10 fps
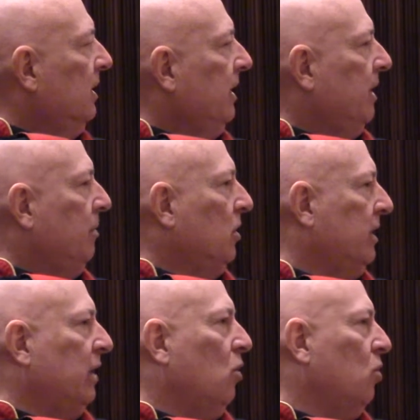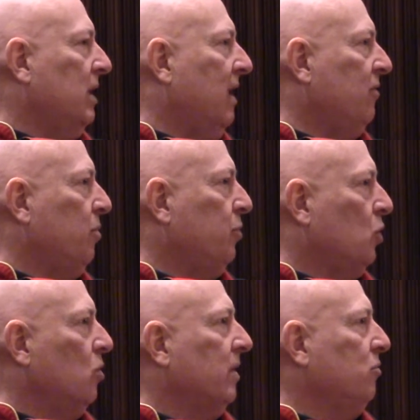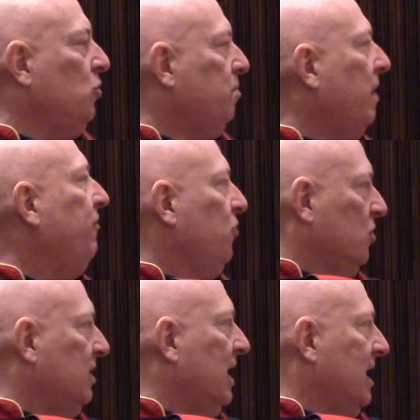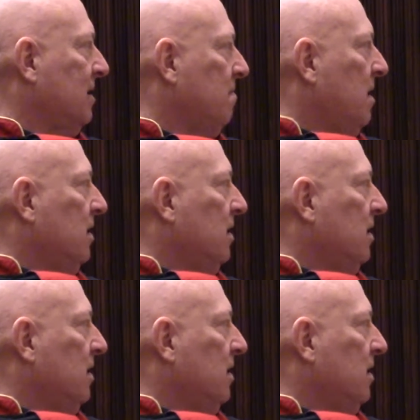and because they don't have the program to pay for the last month.